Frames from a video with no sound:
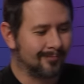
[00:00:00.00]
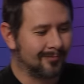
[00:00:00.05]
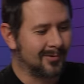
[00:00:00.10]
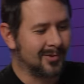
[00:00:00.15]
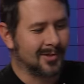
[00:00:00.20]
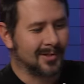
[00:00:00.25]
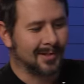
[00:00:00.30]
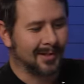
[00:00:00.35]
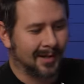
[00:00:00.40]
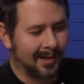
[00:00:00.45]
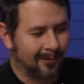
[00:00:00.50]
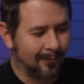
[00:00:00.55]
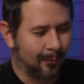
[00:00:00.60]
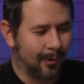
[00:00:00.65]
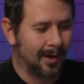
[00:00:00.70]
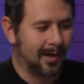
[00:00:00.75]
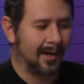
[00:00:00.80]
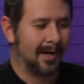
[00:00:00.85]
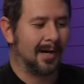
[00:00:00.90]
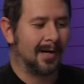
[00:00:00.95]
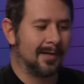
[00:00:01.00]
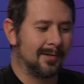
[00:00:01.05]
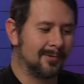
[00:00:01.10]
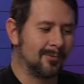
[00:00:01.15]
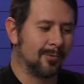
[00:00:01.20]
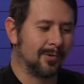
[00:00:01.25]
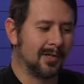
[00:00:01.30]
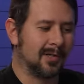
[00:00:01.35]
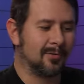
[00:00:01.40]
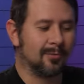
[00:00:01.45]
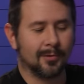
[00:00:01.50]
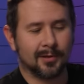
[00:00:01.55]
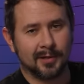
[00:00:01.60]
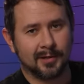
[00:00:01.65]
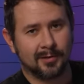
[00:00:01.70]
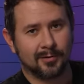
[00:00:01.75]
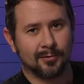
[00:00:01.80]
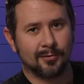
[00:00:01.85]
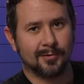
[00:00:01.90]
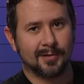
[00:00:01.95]
just an FYI,
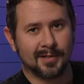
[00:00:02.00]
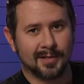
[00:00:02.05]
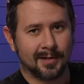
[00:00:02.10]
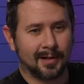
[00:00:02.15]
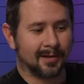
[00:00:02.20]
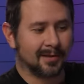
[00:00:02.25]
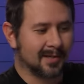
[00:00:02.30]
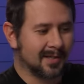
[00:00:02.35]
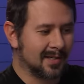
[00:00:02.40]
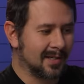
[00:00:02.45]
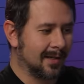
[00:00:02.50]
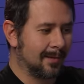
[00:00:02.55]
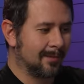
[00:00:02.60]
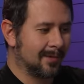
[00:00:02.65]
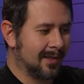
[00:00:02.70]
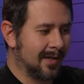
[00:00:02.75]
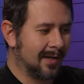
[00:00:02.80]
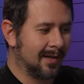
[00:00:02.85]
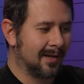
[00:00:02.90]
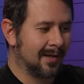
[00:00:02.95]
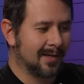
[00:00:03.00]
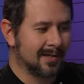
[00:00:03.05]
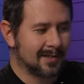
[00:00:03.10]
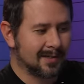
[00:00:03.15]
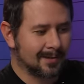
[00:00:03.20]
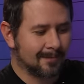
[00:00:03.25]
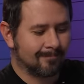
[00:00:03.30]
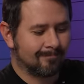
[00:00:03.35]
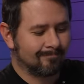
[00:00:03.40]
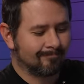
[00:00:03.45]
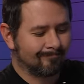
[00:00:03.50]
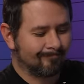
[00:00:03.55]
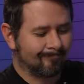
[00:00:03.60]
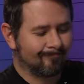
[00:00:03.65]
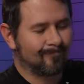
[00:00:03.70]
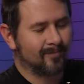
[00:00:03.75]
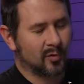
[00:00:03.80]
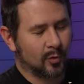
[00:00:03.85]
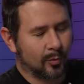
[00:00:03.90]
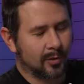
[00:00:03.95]
2022 is not the same thing as
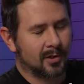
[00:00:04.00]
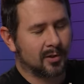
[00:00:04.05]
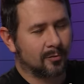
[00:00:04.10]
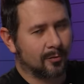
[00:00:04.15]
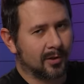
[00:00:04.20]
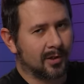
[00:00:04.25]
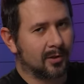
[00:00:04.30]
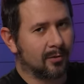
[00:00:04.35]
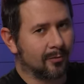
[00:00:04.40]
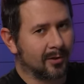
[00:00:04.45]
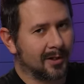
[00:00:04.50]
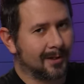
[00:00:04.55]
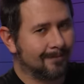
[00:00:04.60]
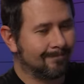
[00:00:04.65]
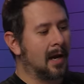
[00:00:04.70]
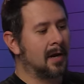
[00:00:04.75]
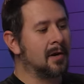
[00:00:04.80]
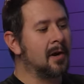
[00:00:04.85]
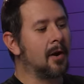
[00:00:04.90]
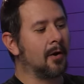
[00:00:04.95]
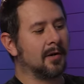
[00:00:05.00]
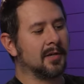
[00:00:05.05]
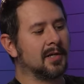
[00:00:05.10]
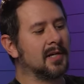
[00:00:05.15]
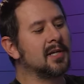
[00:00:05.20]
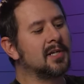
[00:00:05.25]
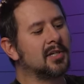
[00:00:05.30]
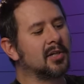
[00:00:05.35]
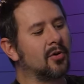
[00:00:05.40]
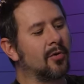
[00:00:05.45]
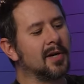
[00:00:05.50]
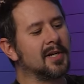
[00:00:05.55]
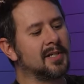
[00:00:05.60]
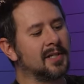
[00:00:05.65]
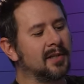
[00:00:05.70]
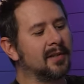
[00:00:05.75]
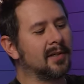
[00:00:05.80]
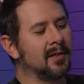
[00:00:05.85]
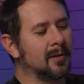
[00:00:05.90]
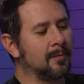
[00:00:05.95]
2023. I know, it's a
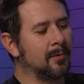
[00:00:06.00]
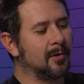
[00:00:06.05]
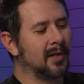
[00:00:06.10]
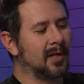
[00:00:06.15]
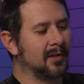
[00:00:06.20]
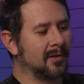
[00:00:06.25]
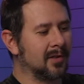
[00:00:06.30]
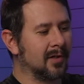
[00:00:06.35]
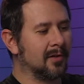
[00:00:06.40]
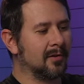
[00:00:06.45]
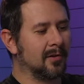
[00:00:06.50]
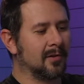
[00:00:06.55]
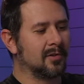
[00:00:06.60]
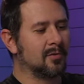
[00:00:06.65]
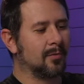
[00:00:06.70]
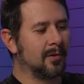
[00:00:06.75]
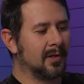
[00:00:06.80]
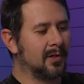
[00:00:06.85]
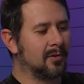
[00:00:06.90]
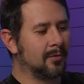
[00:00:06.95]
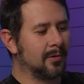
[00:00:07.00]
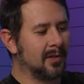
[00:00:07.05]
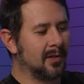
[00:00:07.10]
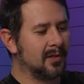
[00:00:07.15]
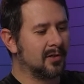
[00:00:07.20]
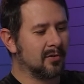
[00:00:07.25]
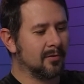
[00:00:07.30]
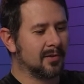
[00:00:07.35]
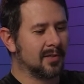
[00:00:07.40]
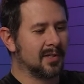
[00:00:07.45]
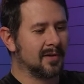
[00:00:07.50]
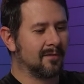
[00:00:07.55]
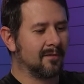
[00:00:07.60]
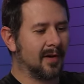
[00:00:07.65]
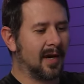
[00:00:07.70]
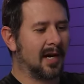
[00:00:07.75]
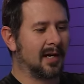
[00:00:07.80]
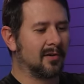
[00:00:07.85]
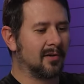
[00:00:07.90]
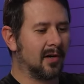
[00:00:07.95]
crazy thing to put out there that 2022 is in
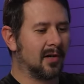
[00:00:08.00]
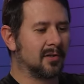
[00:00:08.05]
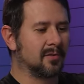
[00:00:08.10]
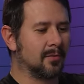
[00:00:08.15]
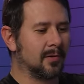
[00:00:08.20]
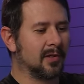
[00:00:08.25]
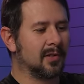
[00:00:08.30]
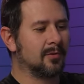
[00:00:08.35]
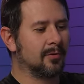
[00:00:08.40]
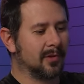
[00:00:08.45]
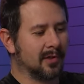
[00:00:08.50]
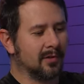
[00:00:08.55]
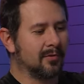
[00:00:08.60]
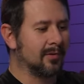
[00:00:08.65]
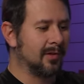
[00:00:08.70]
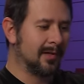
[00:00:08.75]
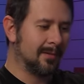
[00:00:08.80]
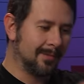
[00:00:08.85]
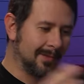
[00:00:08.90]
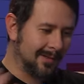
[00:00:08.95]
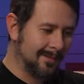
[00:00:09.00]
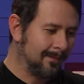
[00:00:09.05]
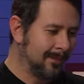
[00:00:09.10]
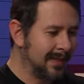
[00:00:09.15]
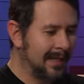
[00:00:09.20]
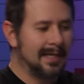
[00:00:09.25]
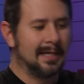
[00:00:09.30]
fact not 2023, but